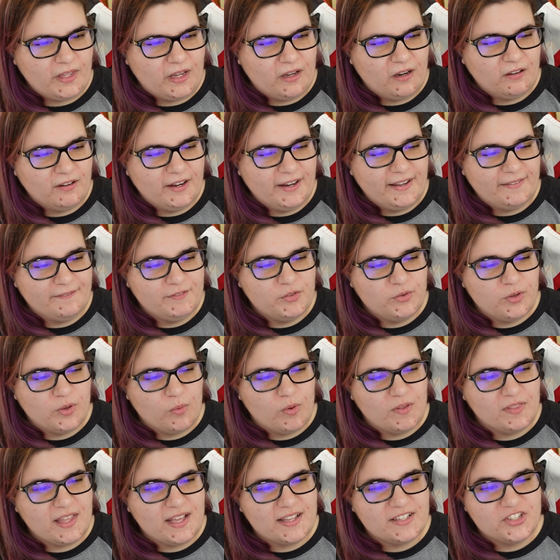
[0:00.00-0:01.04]
All right, I'm doing
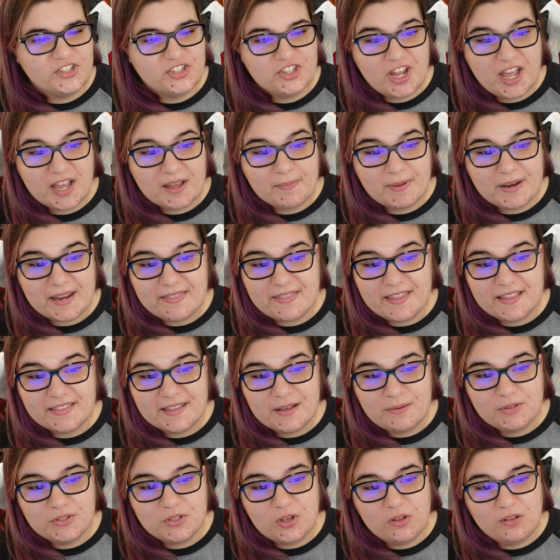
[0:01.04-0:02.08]
one last check, but I think
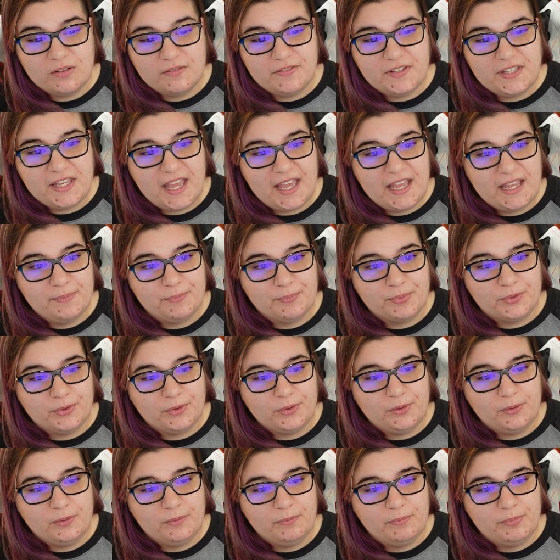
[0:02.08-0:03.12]
that was all of the
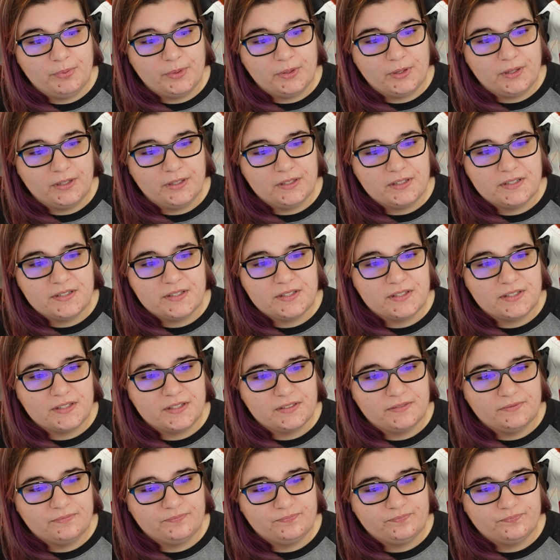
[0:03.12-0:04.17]
April
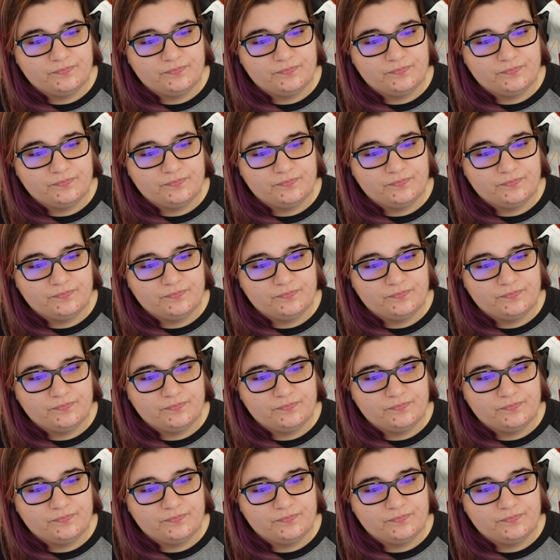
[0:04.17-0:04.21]
books.